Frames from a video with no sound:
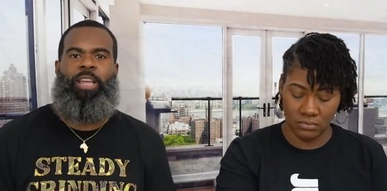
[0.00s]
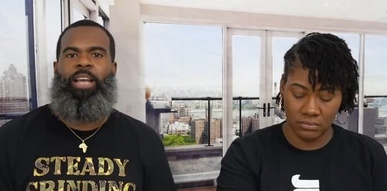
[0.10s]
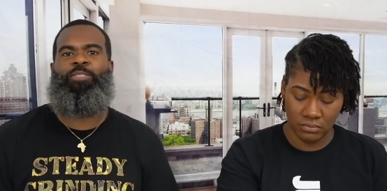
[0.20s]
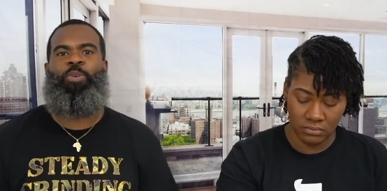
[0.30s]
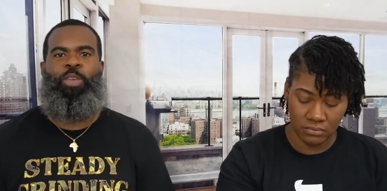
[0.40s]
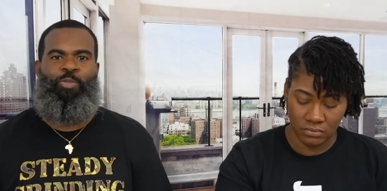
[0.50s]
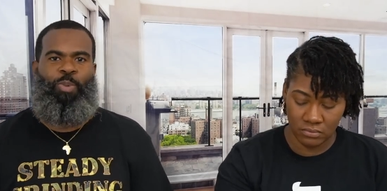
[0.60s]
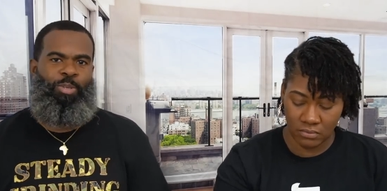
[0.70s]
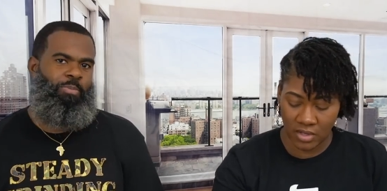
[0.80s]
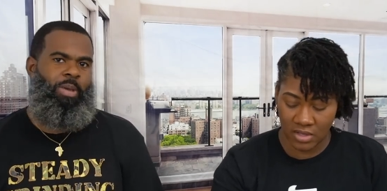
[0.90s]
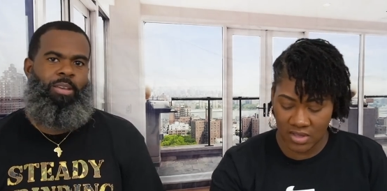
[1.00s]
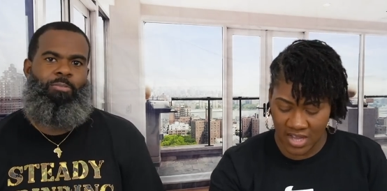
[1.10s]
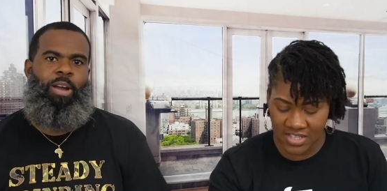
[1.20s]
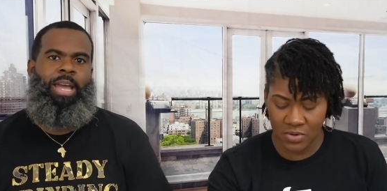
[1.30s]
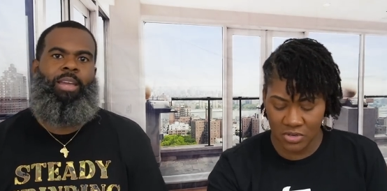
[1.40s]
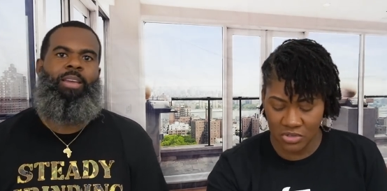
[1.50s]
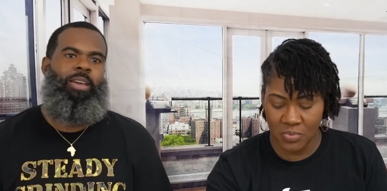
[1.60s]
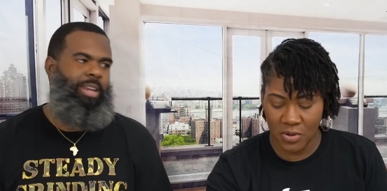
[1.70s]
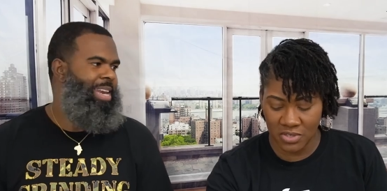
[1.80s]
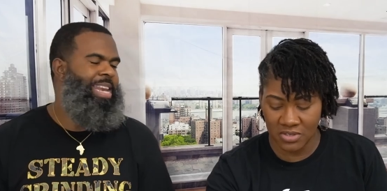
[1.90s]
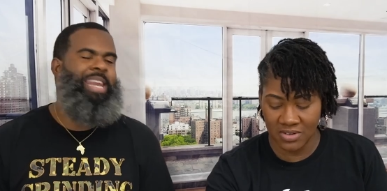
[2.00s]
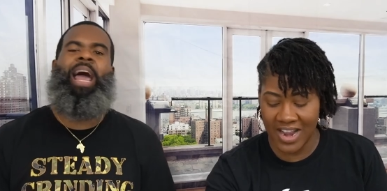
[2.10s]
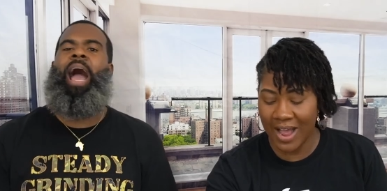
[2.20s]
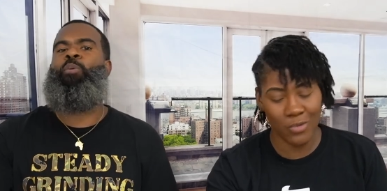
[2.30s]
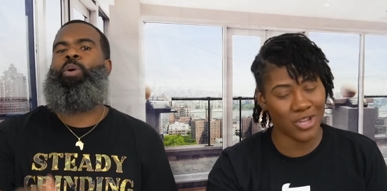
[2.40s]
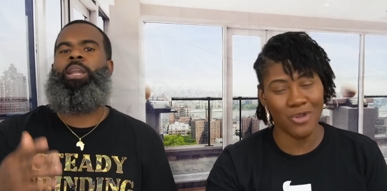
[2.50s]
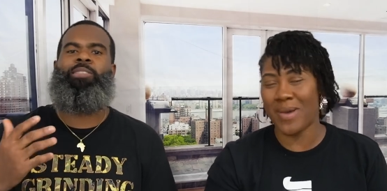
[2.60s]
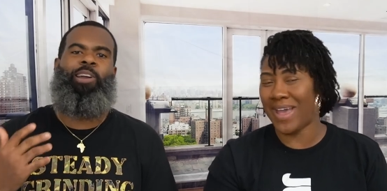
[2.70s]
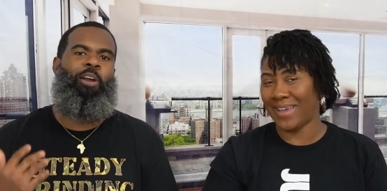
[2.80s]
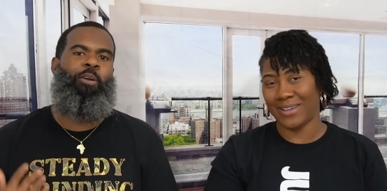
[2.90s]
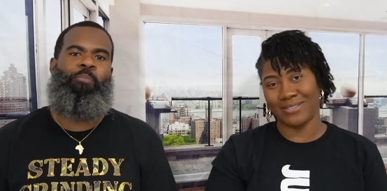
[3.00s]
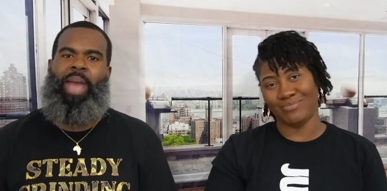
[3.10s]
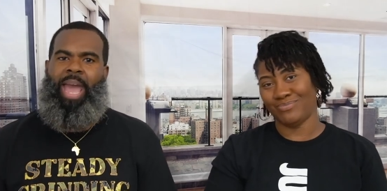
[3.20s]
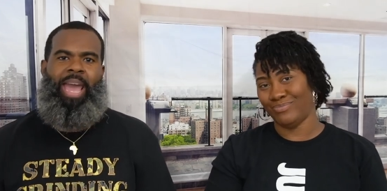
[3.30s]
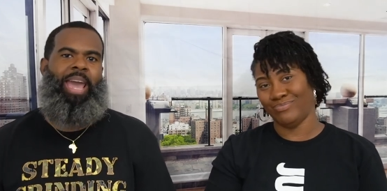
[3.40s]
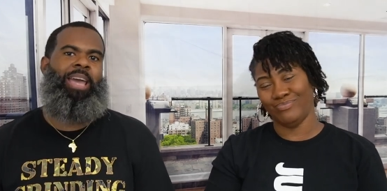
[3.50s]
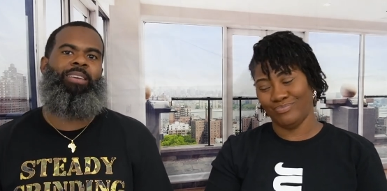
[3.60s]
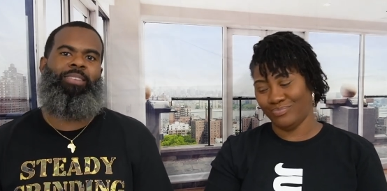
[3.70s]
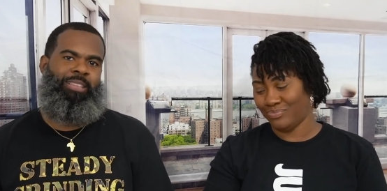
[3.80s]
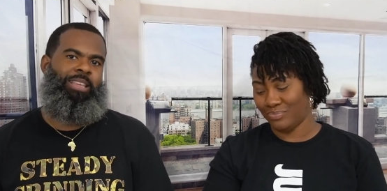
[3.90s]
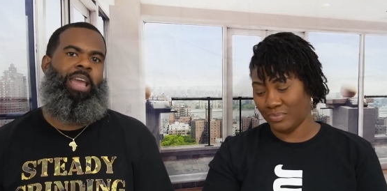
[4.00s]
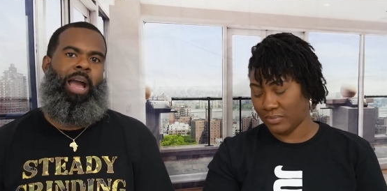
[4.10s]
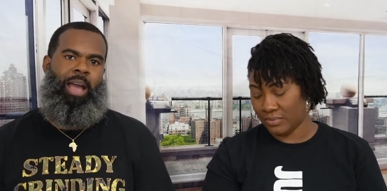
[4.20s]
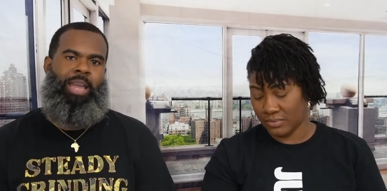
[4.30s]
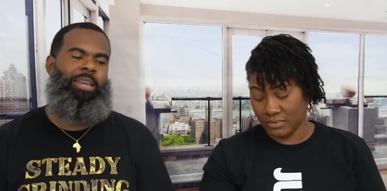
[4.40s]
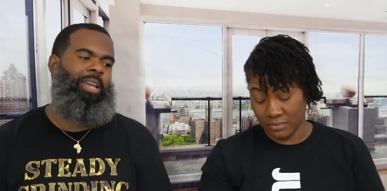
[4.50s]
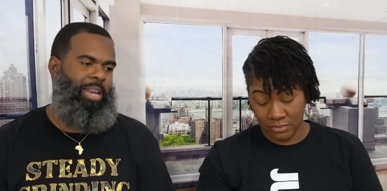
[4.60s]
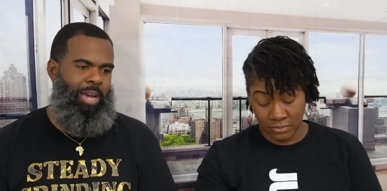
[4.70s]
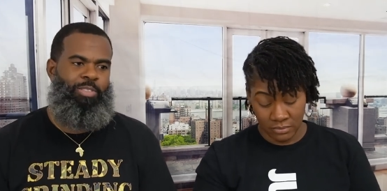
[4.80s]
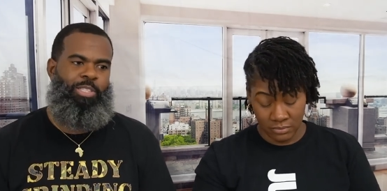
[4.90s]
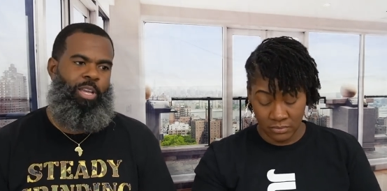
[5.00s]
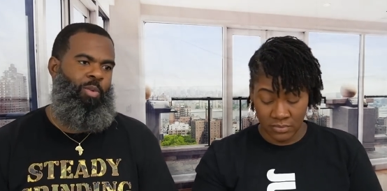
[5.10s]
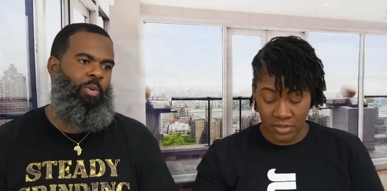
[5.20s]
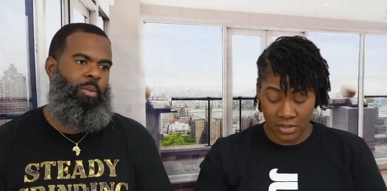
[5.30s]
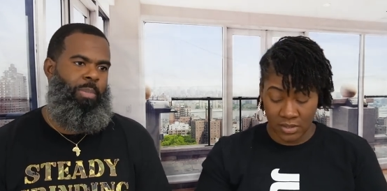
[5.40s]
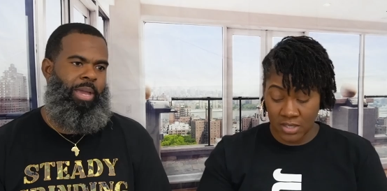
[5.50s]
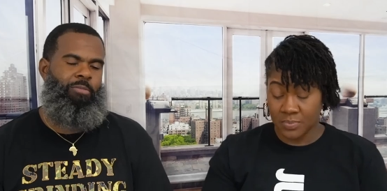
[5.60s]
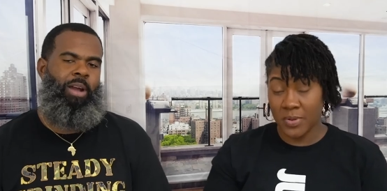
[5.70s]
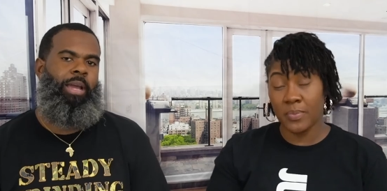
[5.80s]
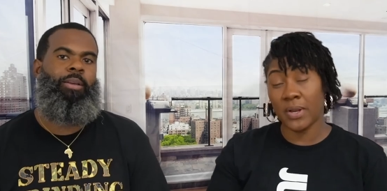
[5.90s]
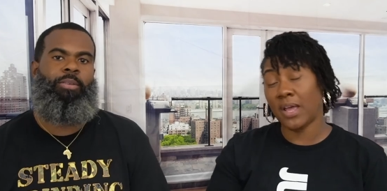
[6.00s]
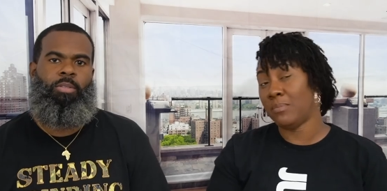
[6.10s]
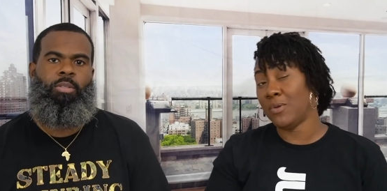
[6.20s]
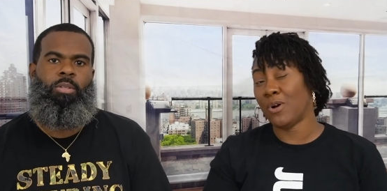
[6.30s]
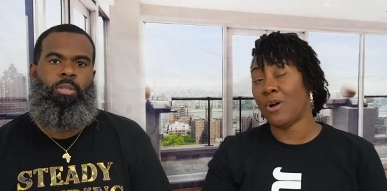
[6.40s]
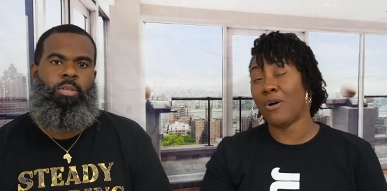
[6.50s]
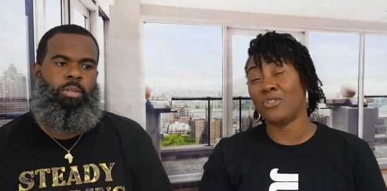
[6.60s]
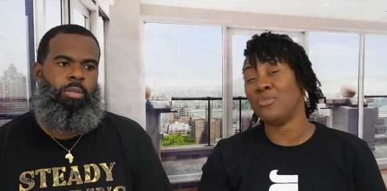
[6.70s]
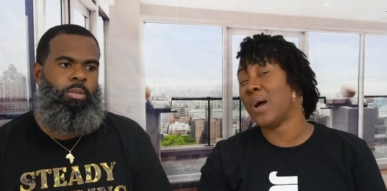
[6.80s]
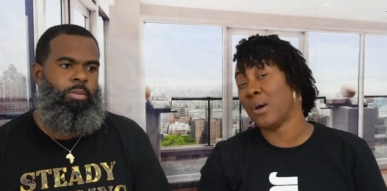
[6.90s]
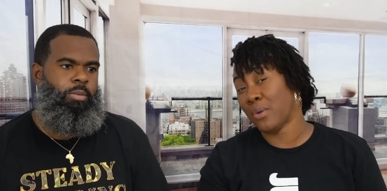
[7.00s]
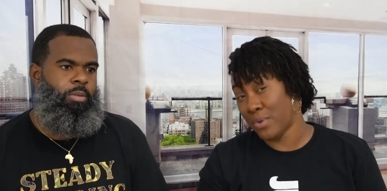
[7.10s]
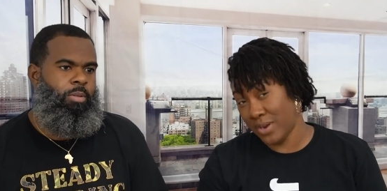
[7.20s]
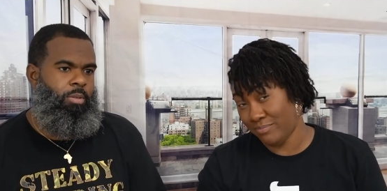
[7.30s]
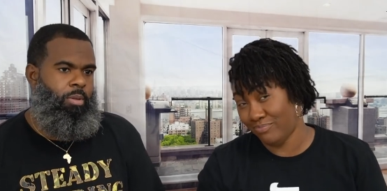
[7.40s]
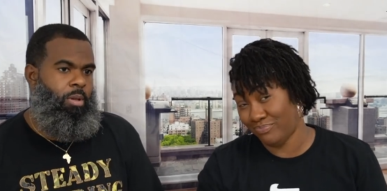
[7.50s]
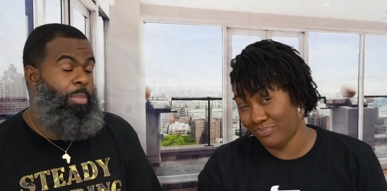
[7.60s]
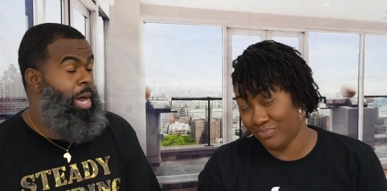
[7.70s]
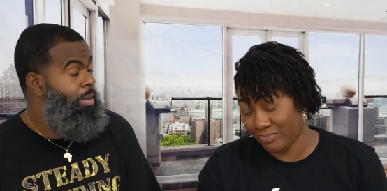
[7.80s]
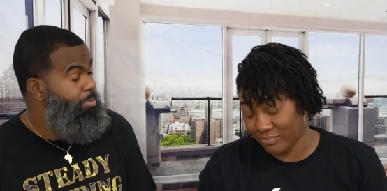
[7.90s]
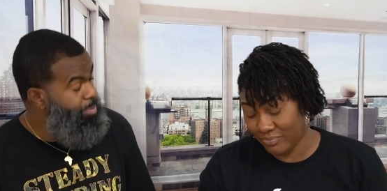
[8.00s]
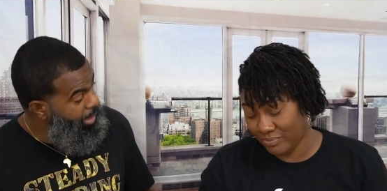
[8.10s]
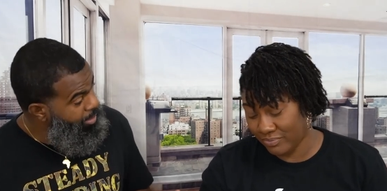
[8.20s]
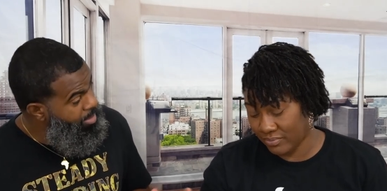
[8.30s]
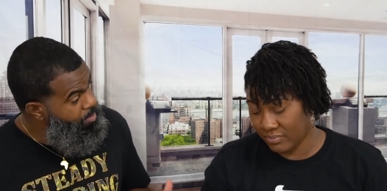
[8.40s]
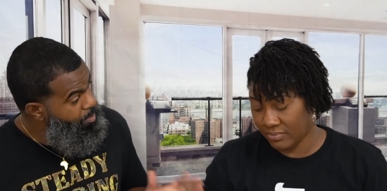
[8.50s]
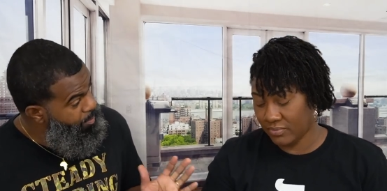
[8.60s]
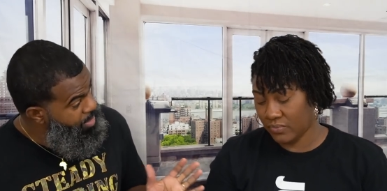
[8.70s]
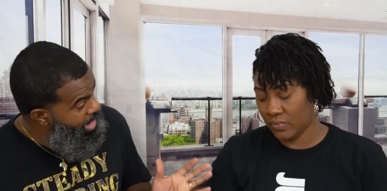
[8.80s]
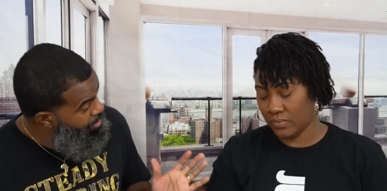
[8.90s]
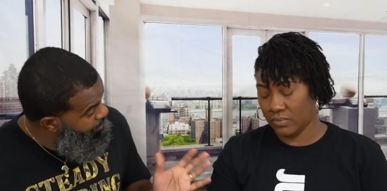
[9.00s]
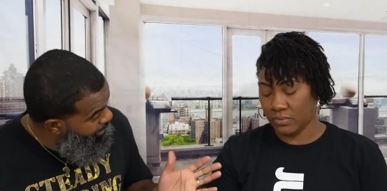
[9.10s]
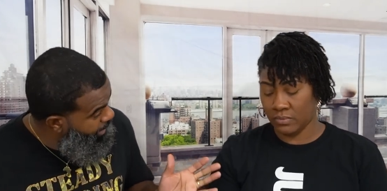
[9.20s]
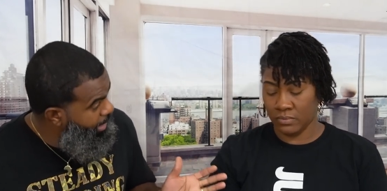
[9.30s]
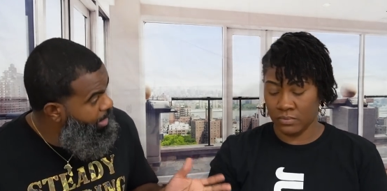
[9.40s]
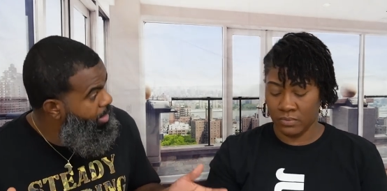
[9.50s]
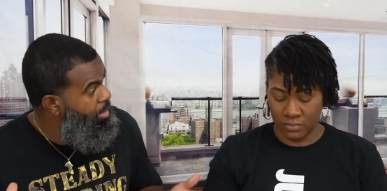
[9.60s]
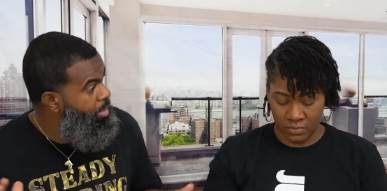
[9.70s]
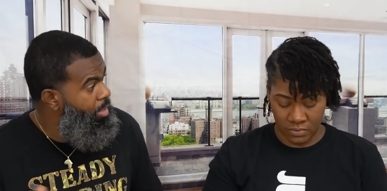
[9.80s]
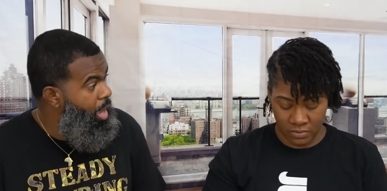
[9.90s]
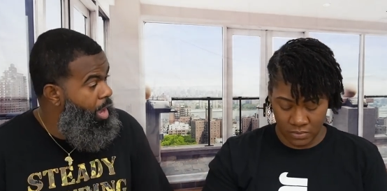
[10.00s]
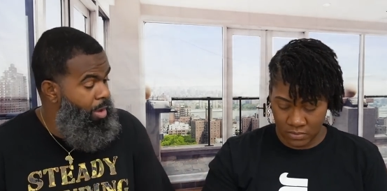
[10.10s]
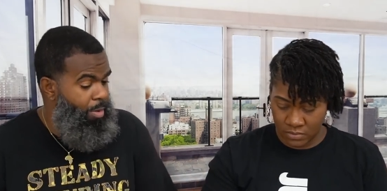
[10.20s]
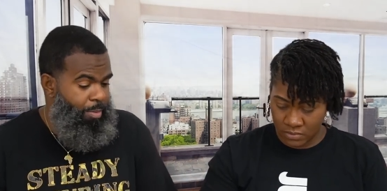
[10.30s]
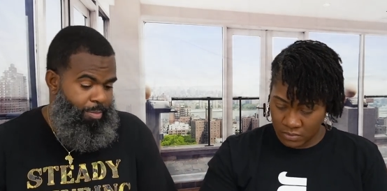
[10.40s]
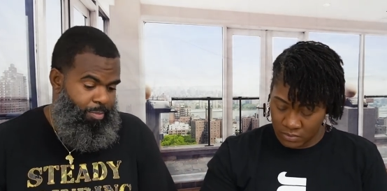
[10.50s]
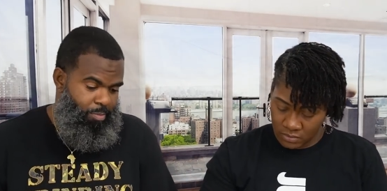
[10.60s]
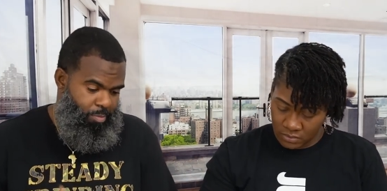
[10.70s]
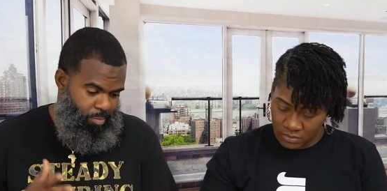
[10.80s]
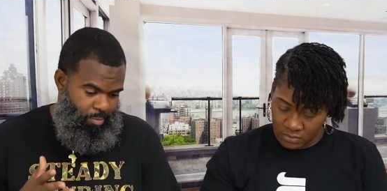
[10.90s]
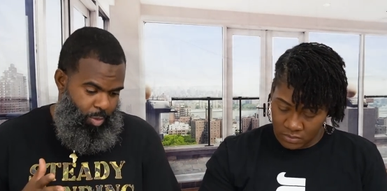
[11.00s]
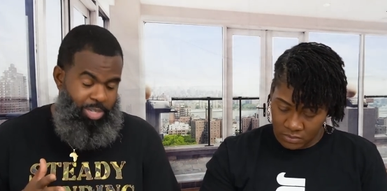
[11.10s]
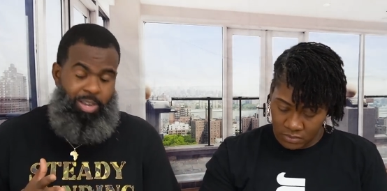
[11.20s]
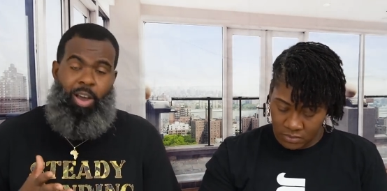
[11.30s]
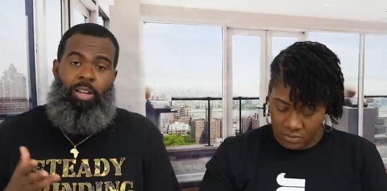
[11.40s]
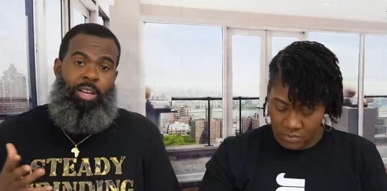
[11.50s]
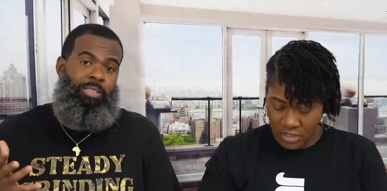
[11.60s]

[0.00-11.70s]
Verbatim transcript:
Speaker 1: that's when you're supposed to make it. That's right. when you're supposed to. Not, not when, it turned turn bad. Yeah, and then all of a sudden you want to make. Because
Speaker 2: people right. like me will call you out on it.
Speaker 1: But but thankfully, um, what you call it